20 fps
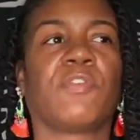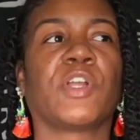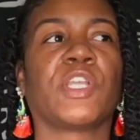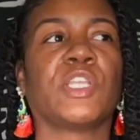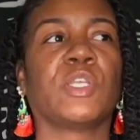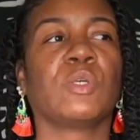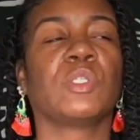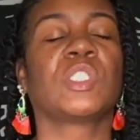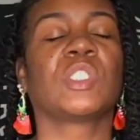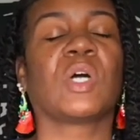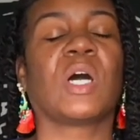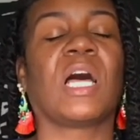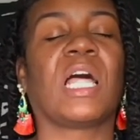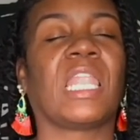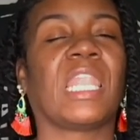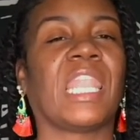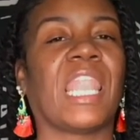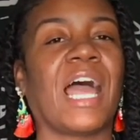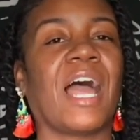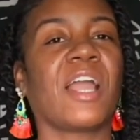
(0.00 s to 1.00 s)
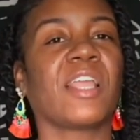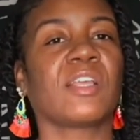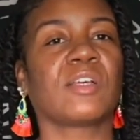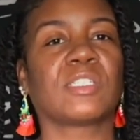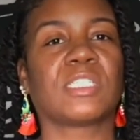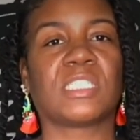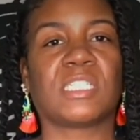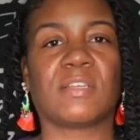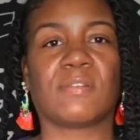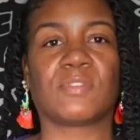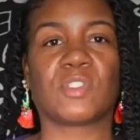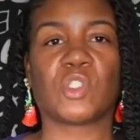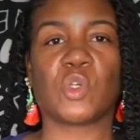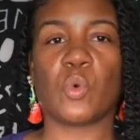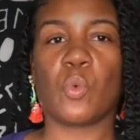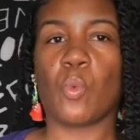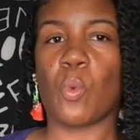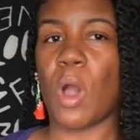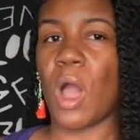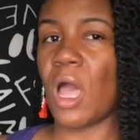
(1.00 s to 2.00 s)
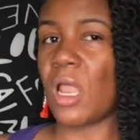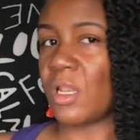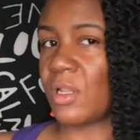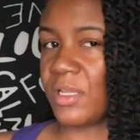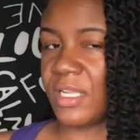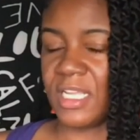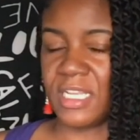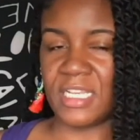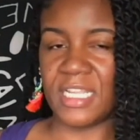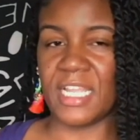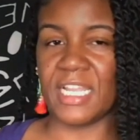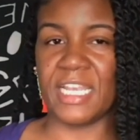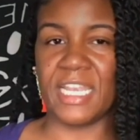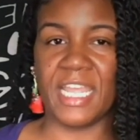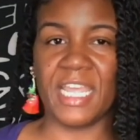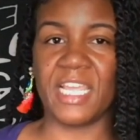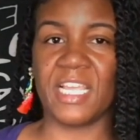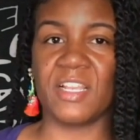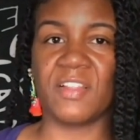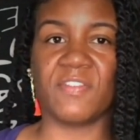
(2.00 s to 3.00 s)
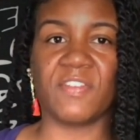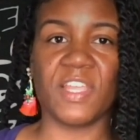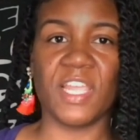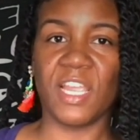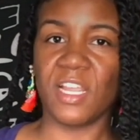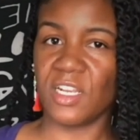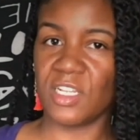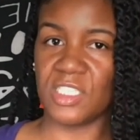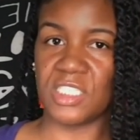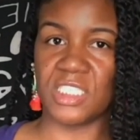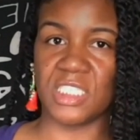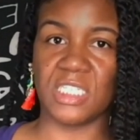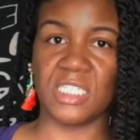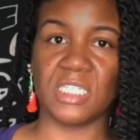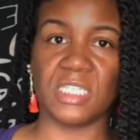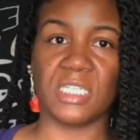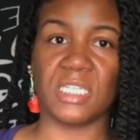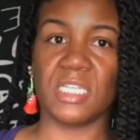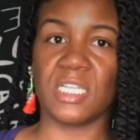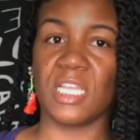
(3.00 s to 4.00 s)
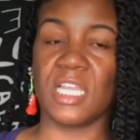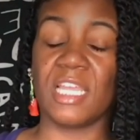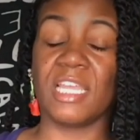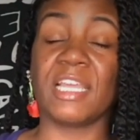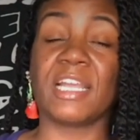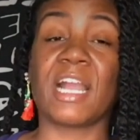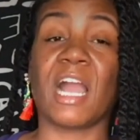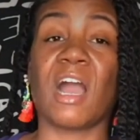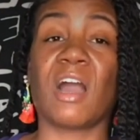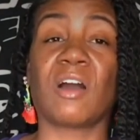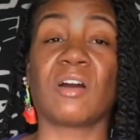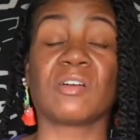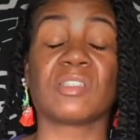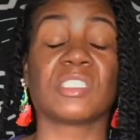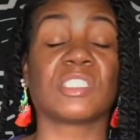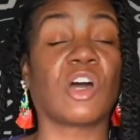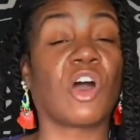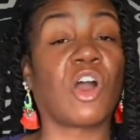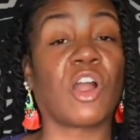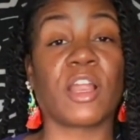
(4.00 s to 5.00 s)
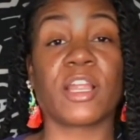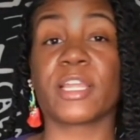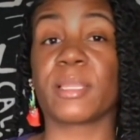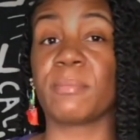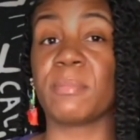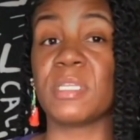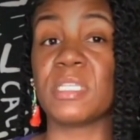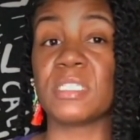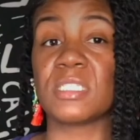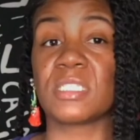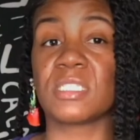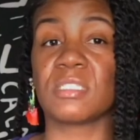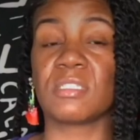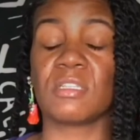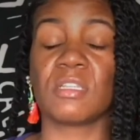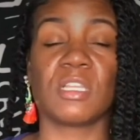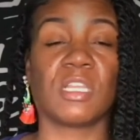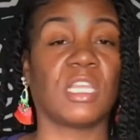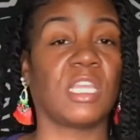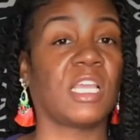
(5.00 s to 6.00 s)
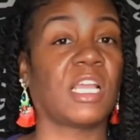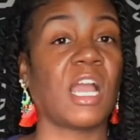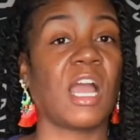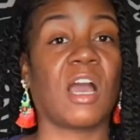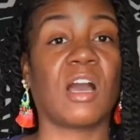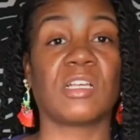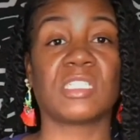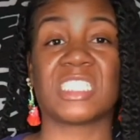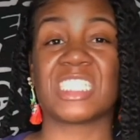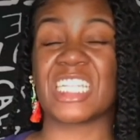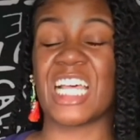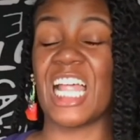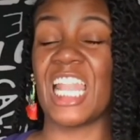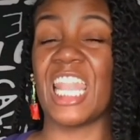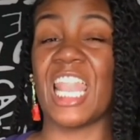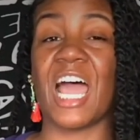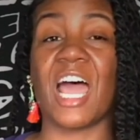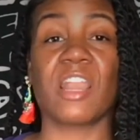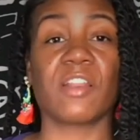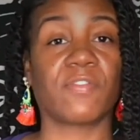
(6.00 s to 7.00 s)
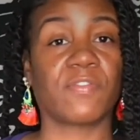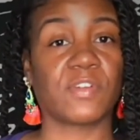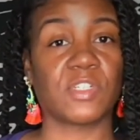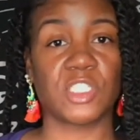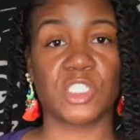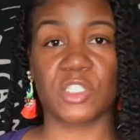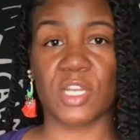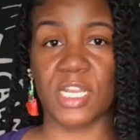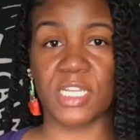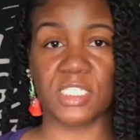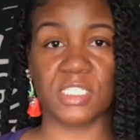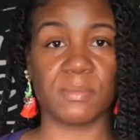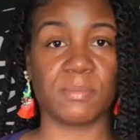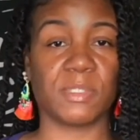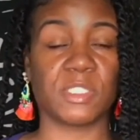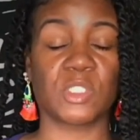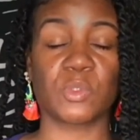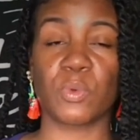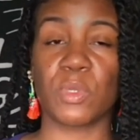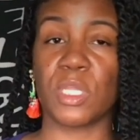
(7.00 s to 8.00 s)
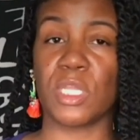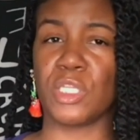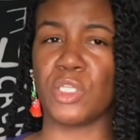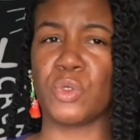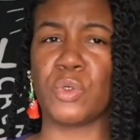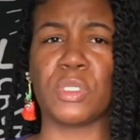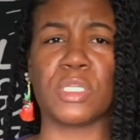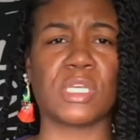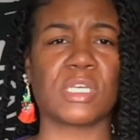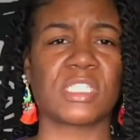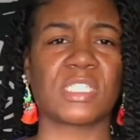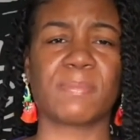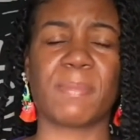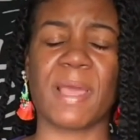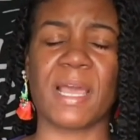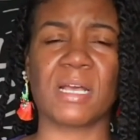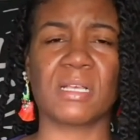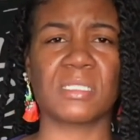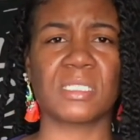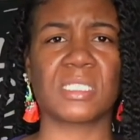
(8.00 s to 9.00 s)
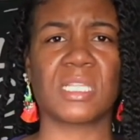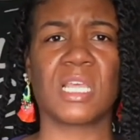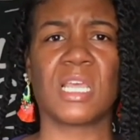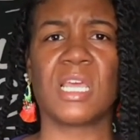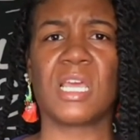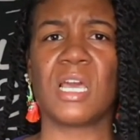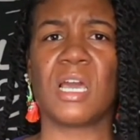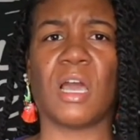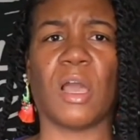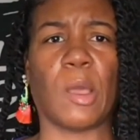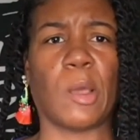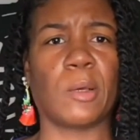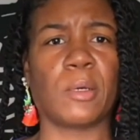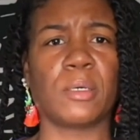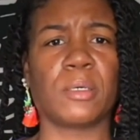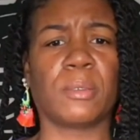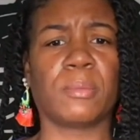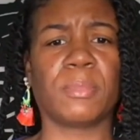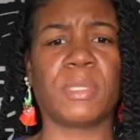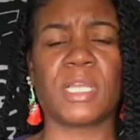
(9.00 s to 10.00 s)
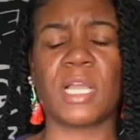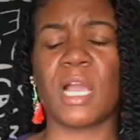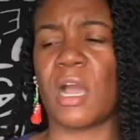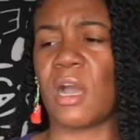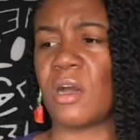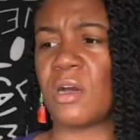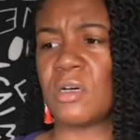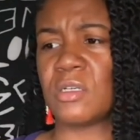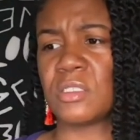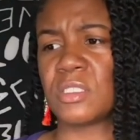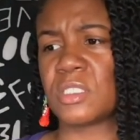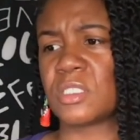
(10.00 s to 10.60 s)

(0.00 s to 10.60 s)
you to allow yourself to wallow in that negative energy, it causes arguments. It causes a lot of frustration between you and your spouse. It causes